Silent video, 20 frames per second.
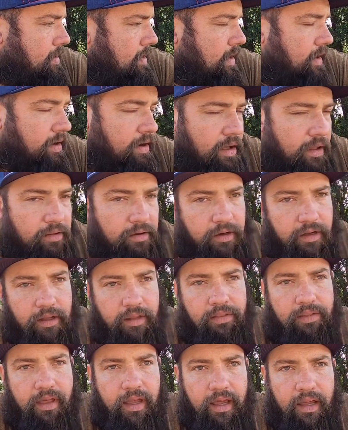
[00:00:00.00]
Another
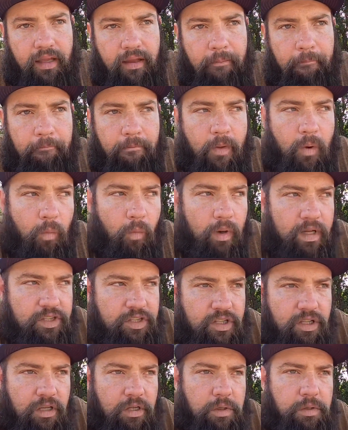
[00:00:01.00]
good thing,
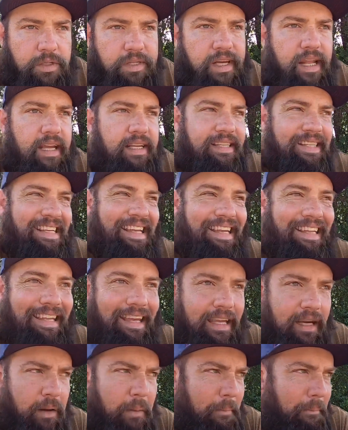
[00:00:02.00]
which the goosenecks can
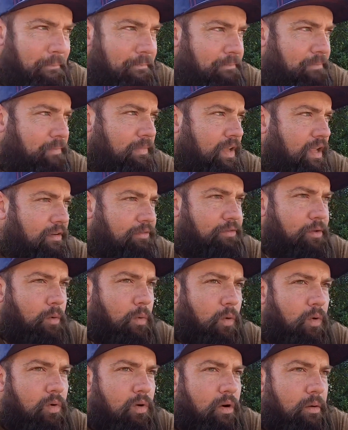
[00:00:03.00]
get them if
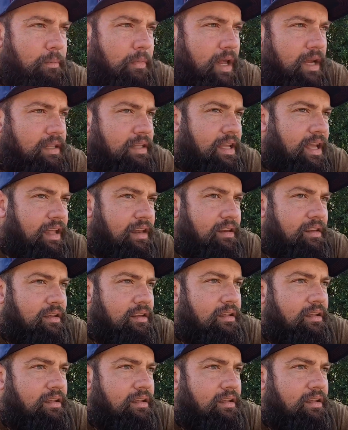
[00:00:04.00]
you order them like that.